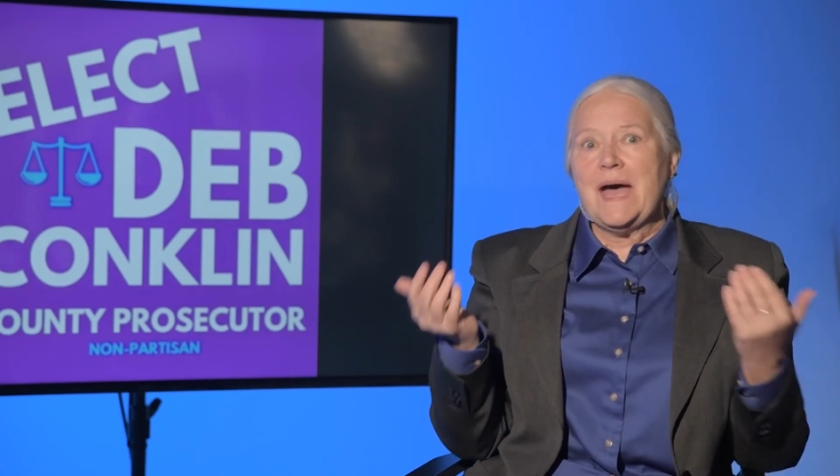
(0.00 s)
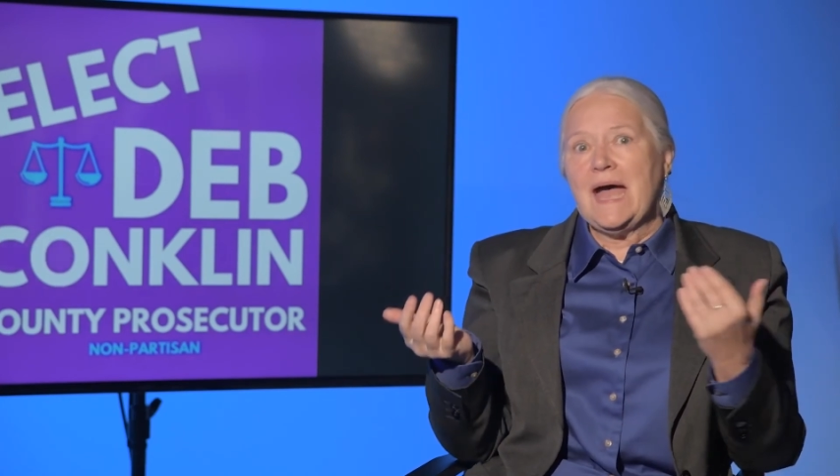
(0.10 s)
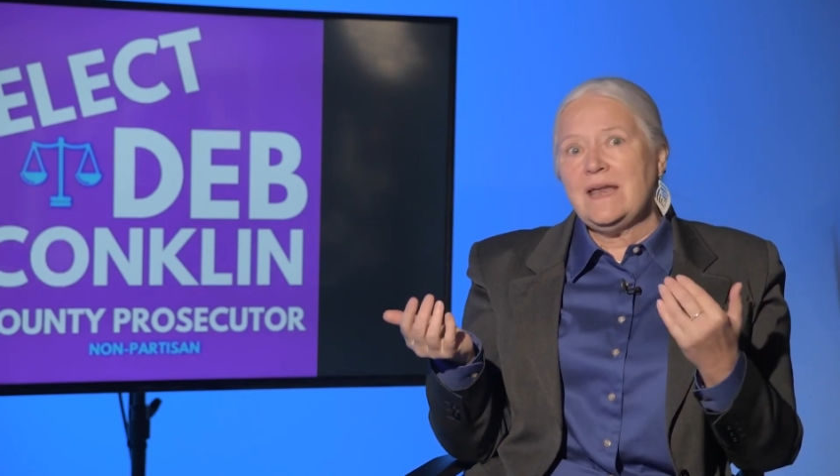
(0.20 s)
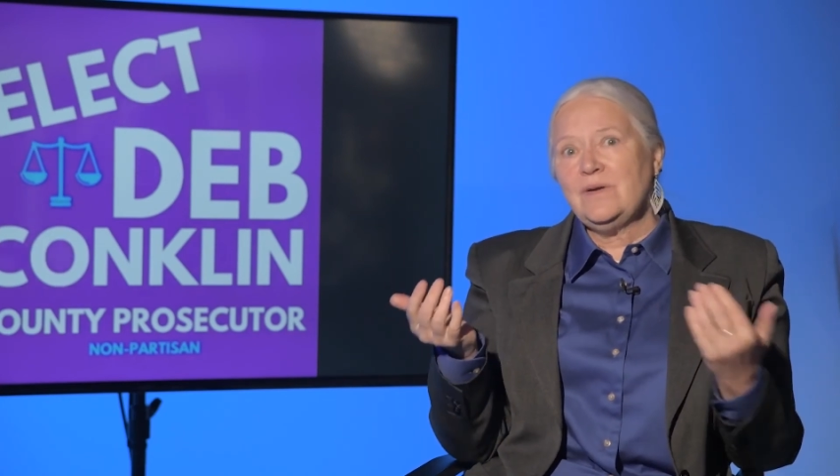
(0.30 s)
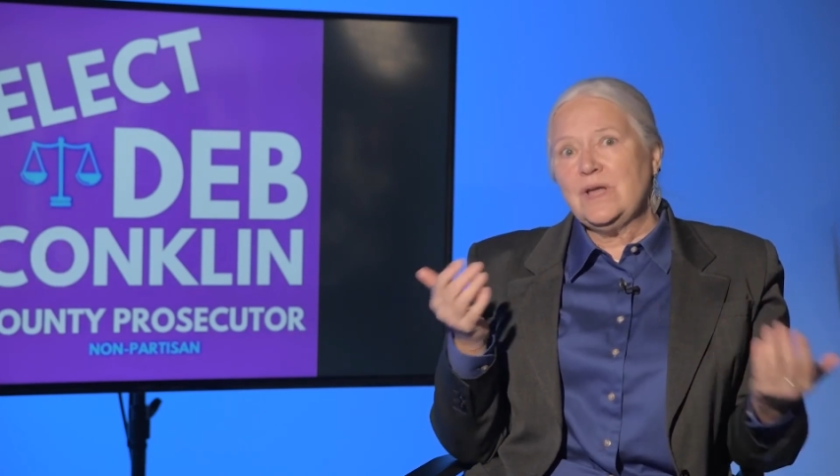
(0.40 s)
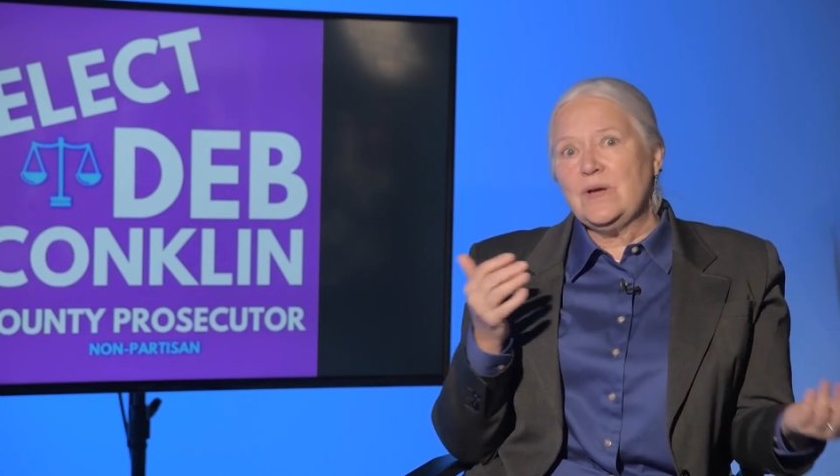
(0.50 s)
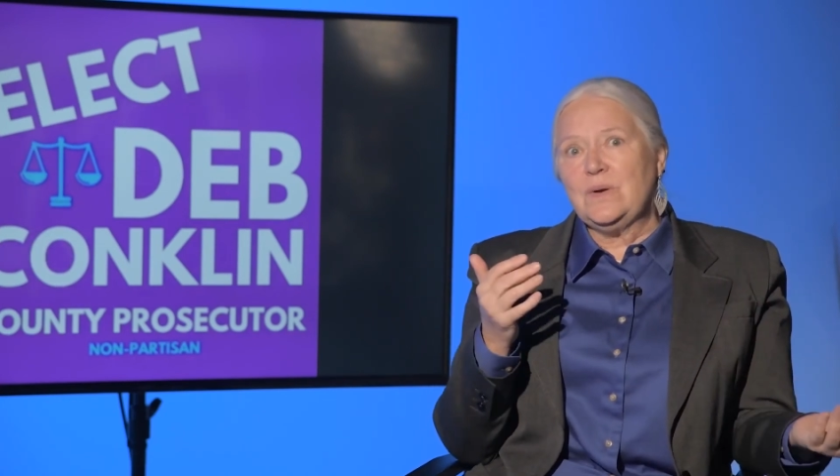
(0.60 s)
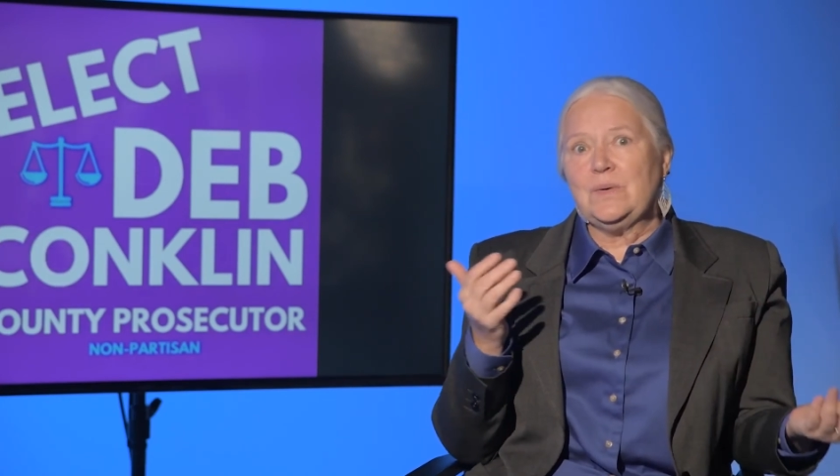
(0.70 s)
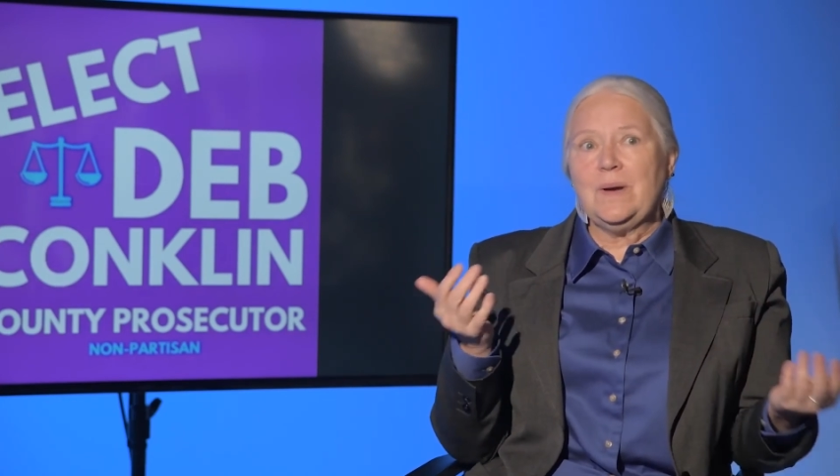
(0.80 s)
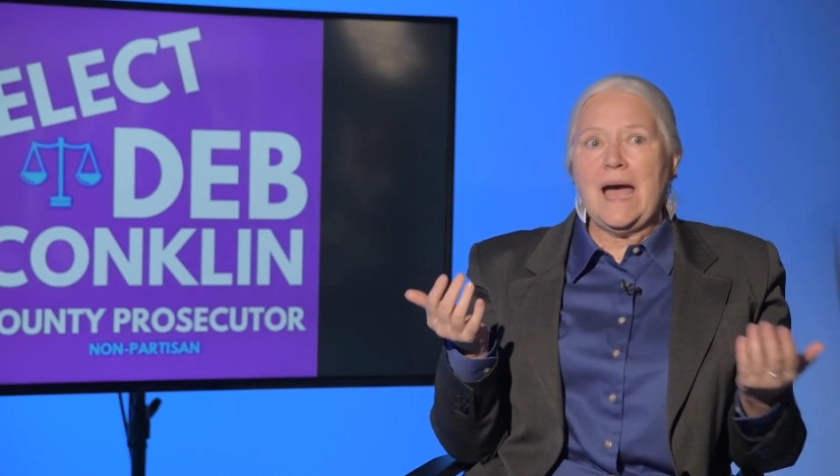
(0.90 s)
I don't
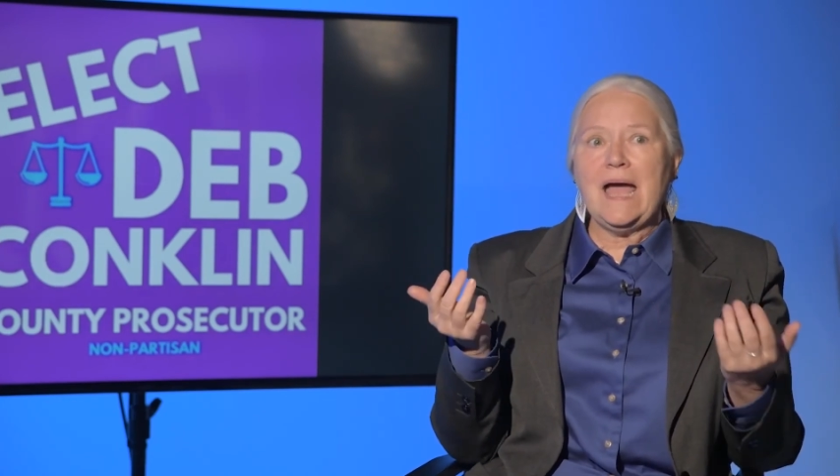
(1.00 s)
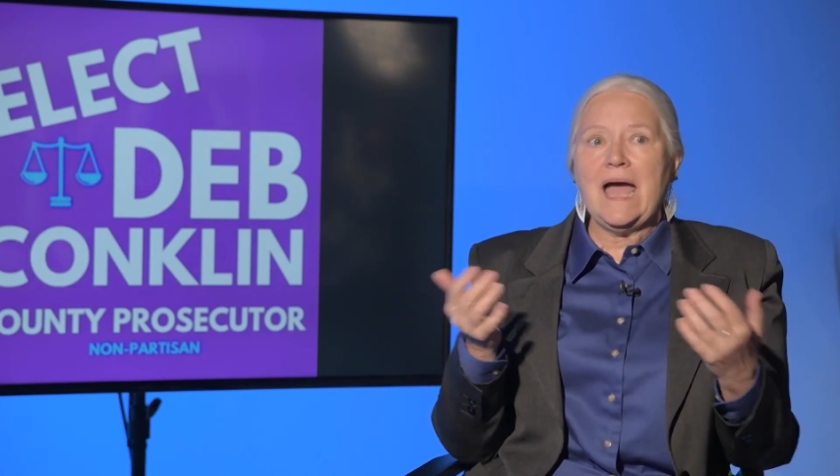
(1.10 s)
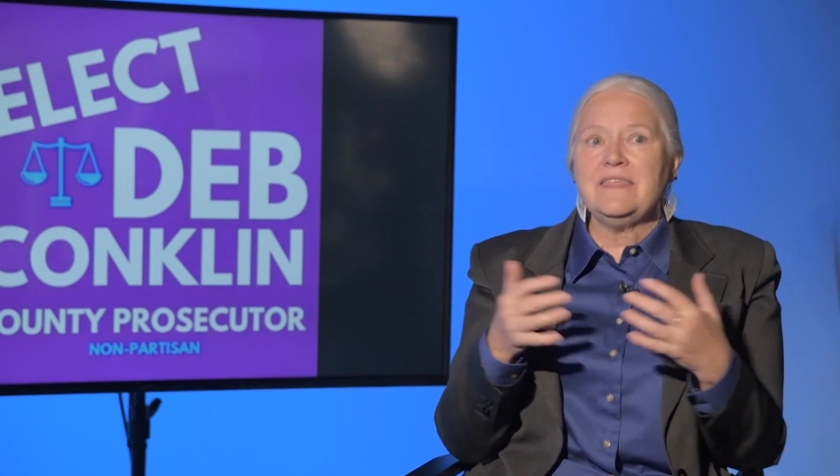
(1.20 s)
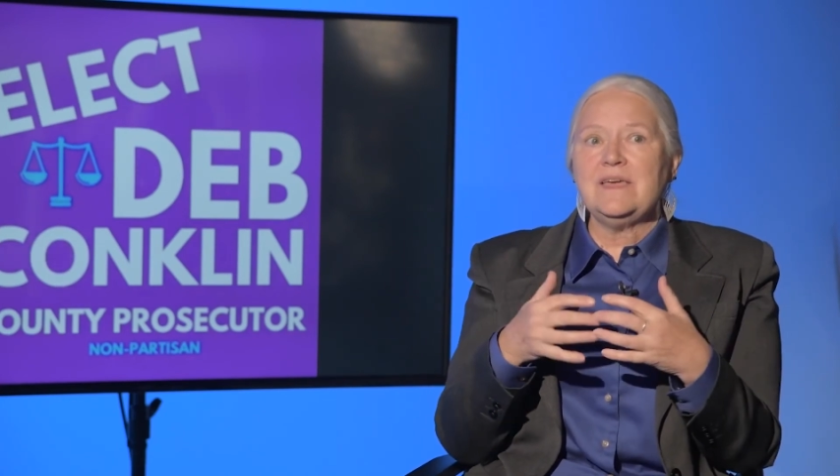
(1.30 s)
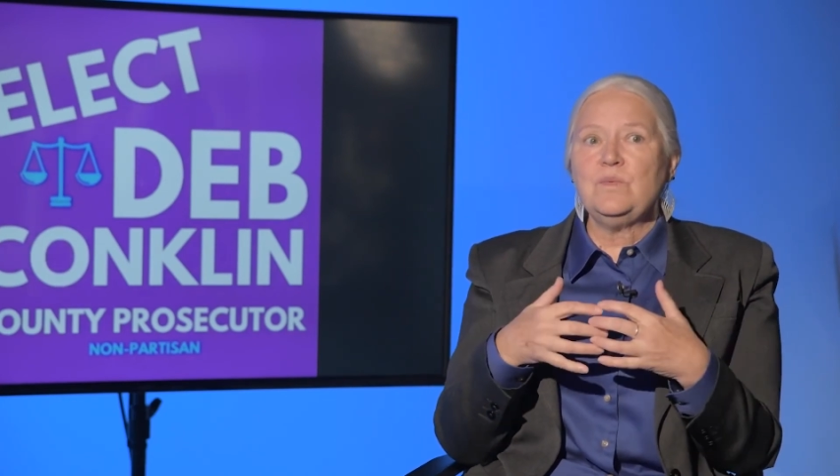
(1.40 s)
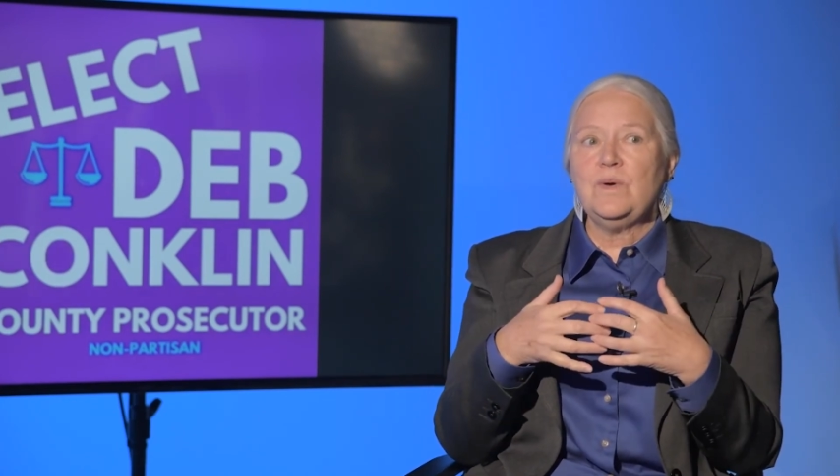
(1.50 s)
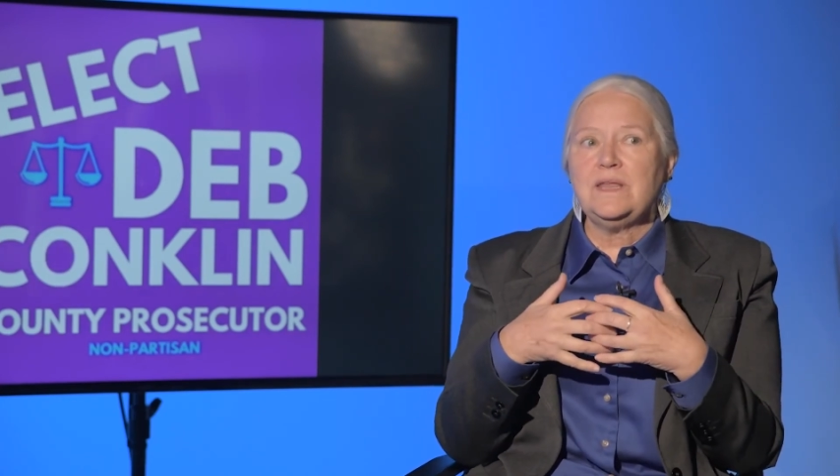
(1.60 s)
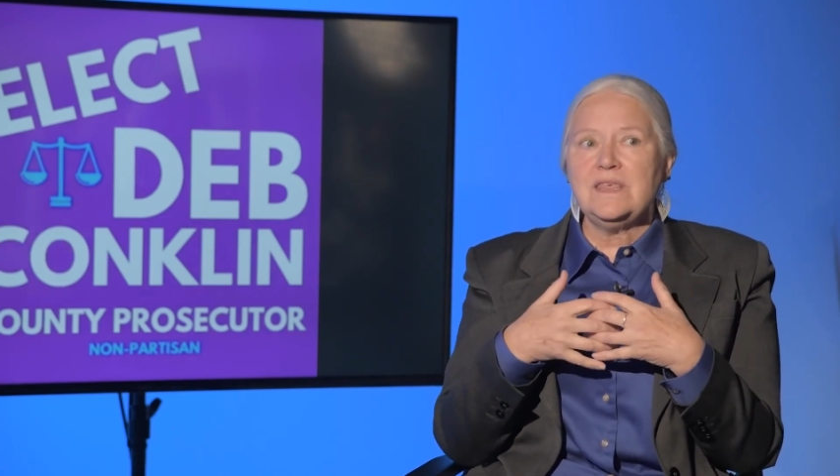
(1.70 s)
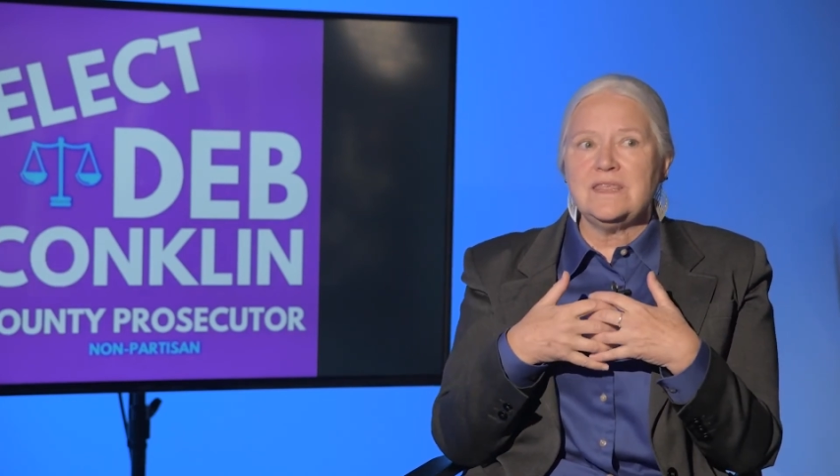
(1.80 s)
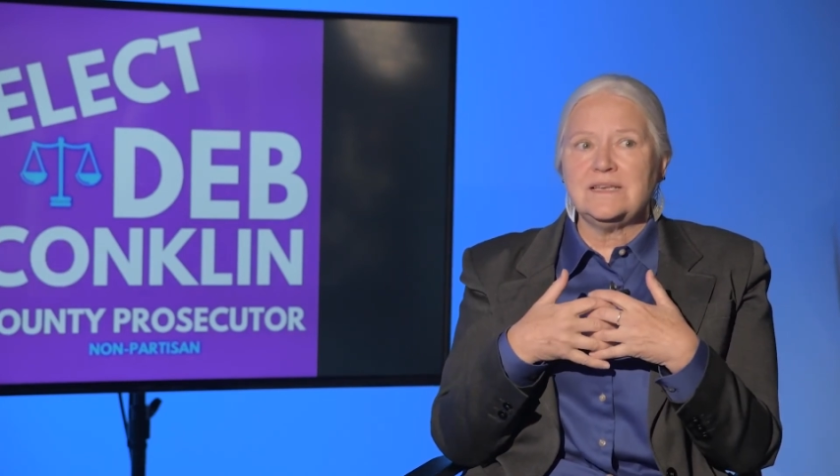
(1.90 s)
know. I think one
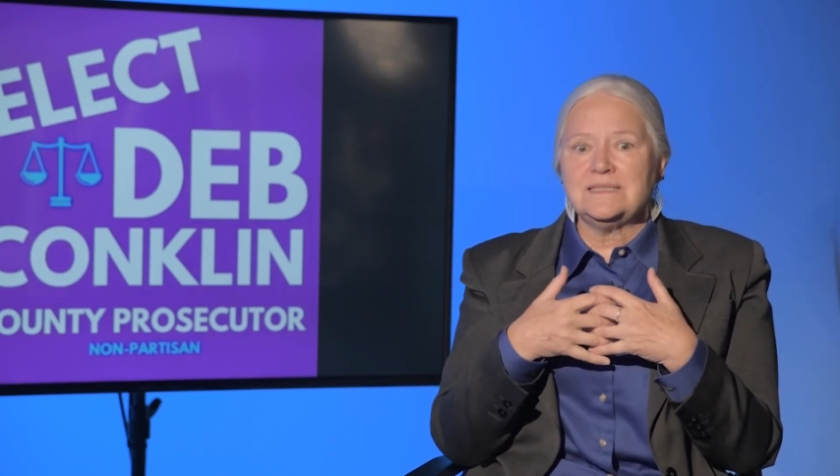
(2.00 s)
of the things